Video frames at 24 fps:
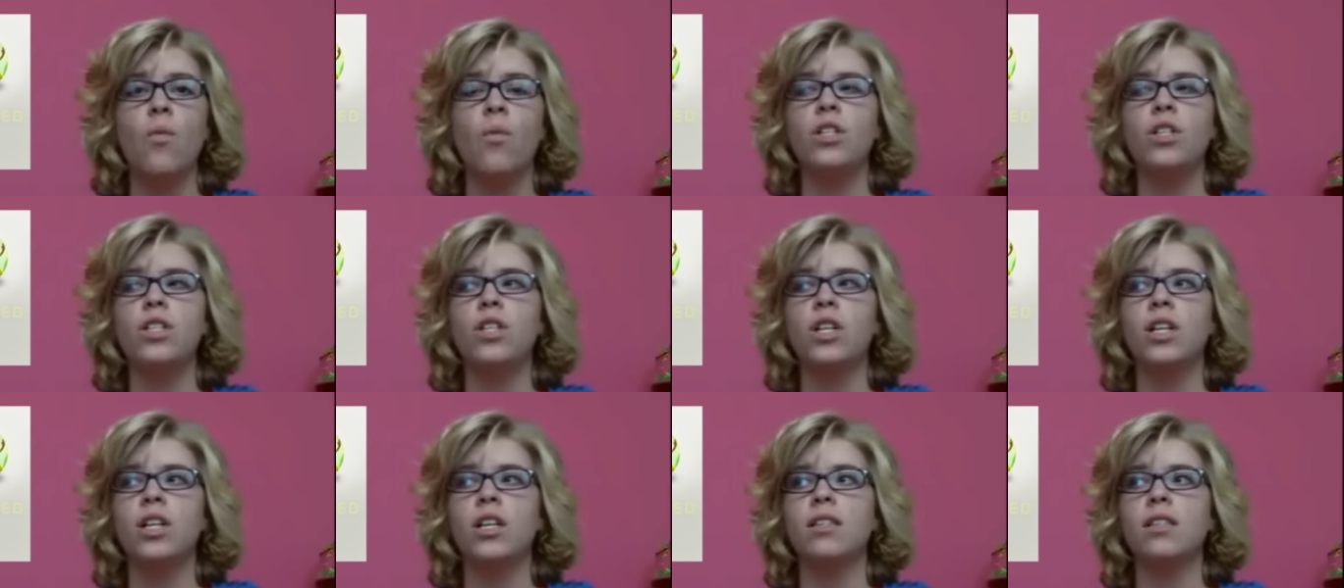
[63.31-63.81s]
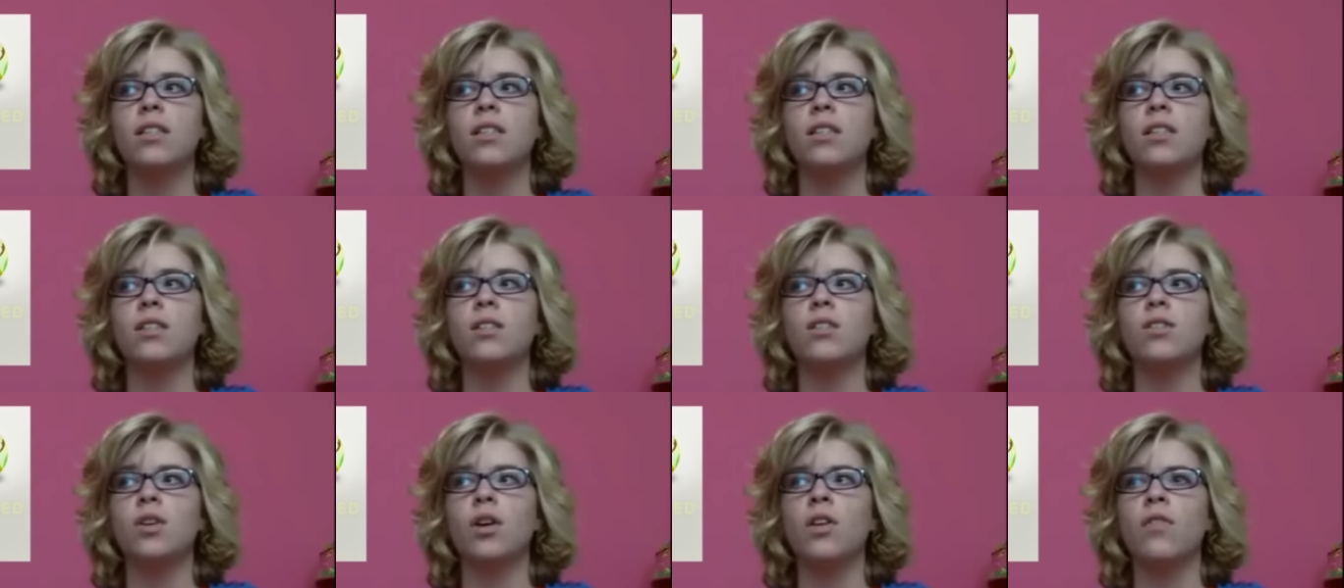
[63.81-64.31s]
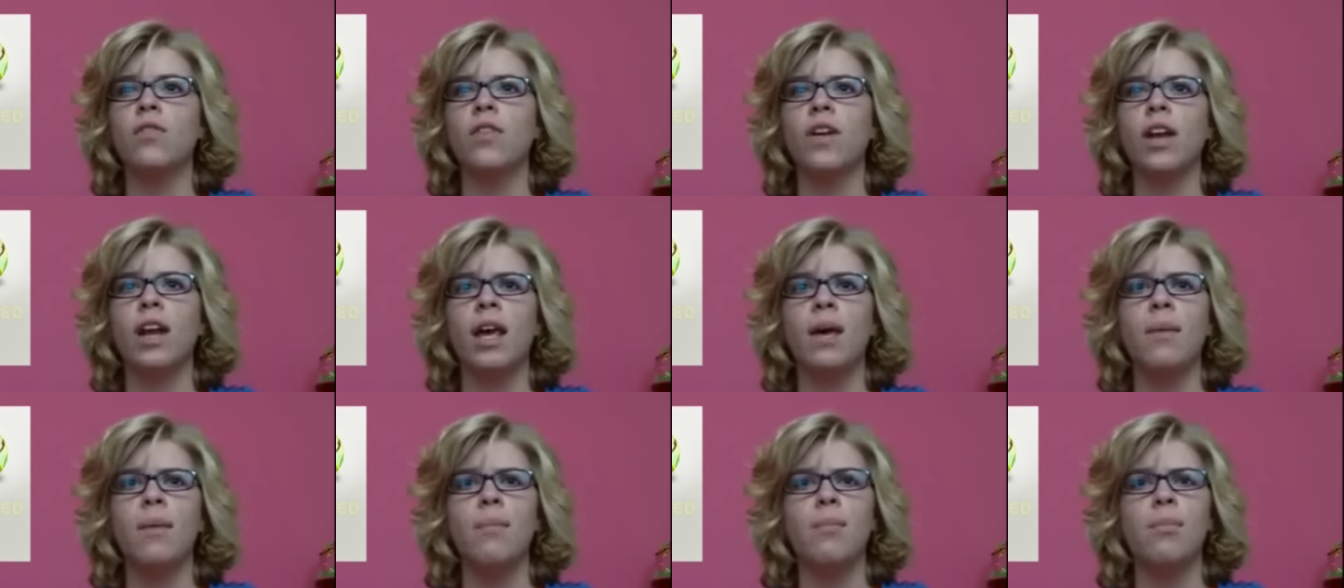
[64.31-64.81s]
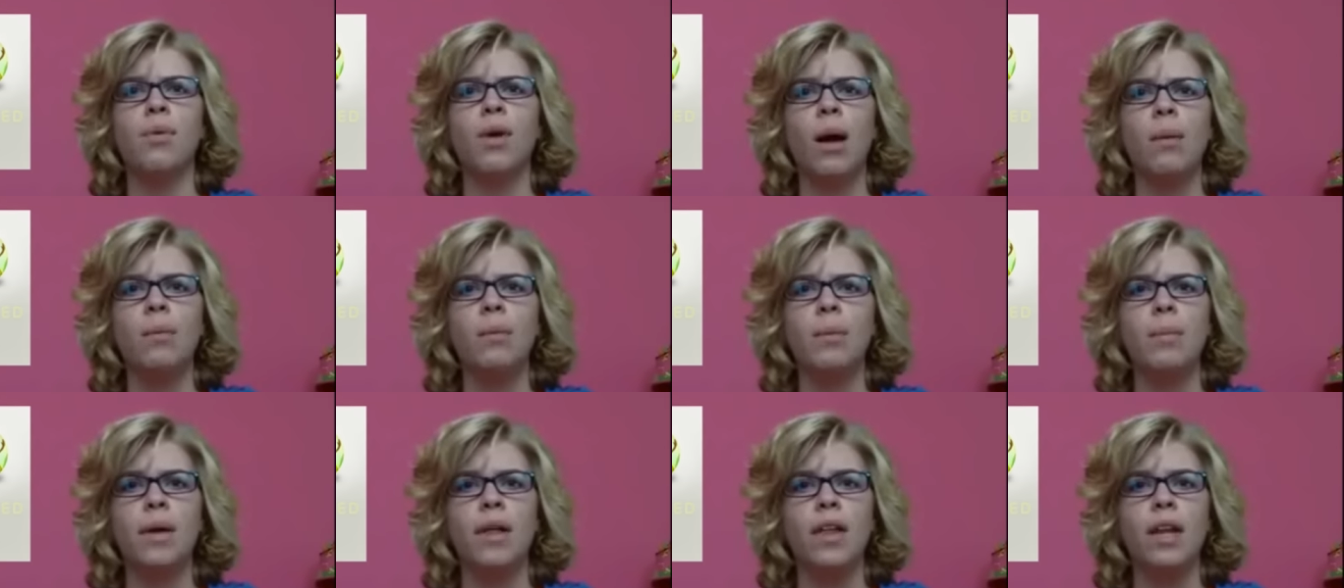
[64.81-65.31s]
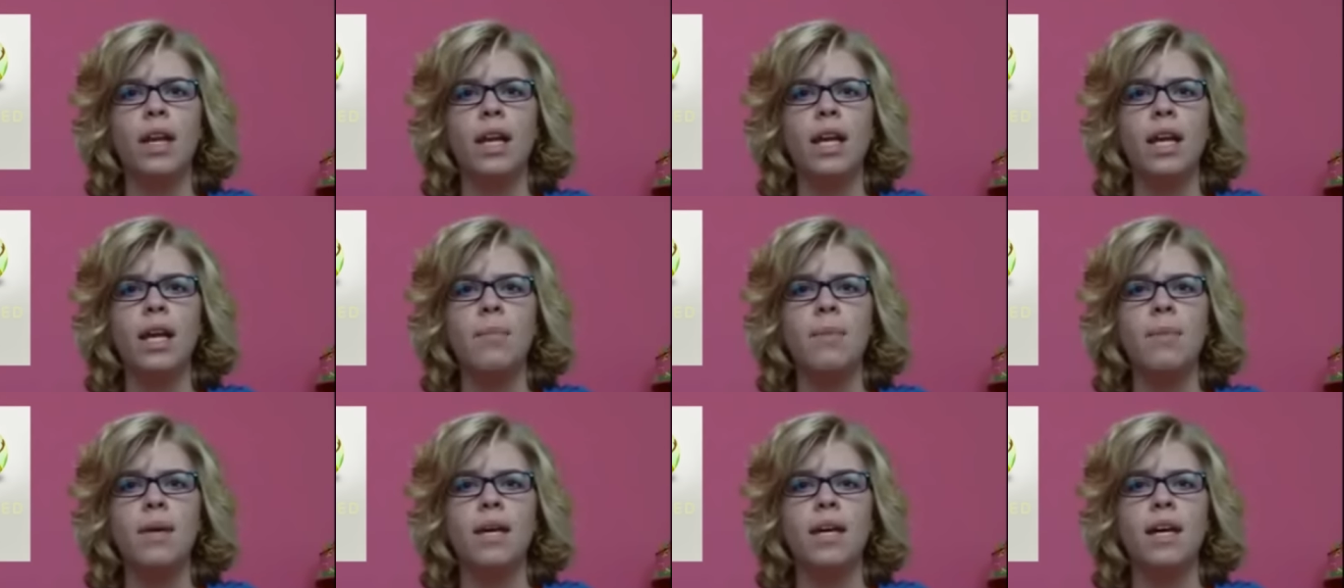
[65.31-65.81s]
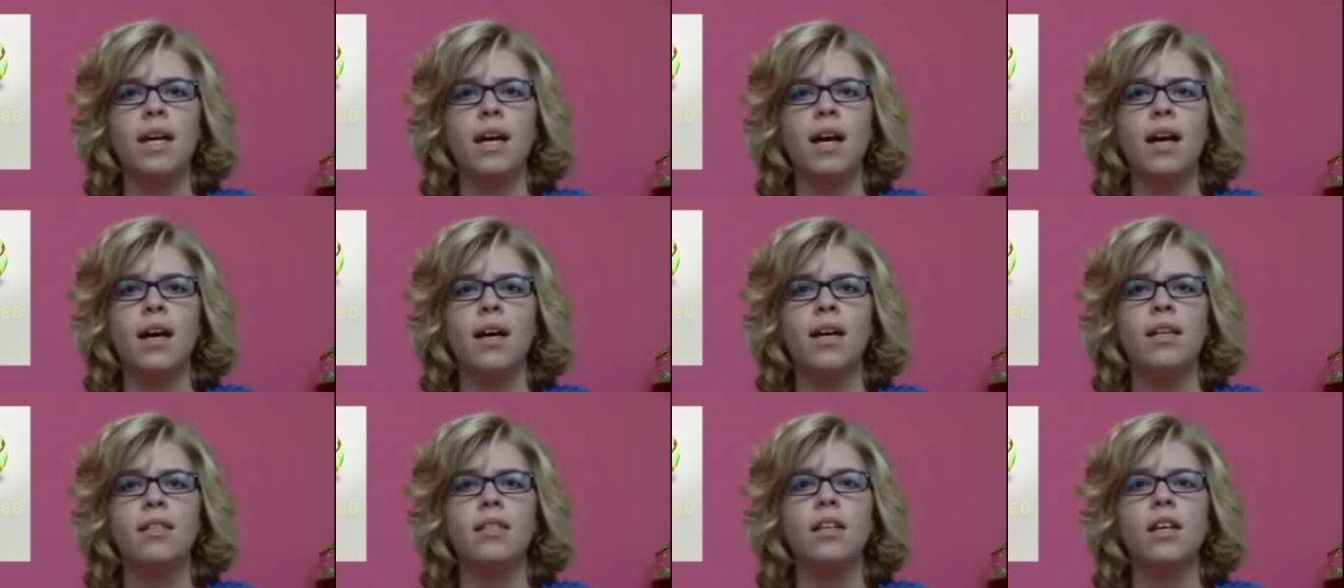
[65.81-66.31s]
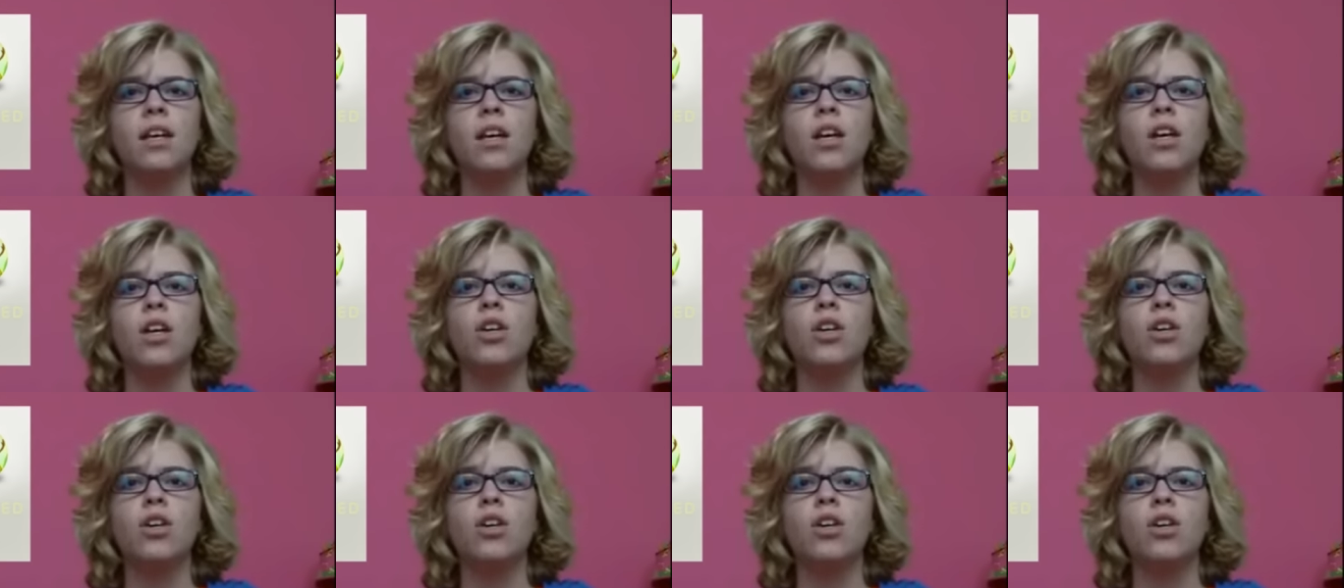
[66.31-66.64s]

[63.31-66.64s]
which is sort of an improbability because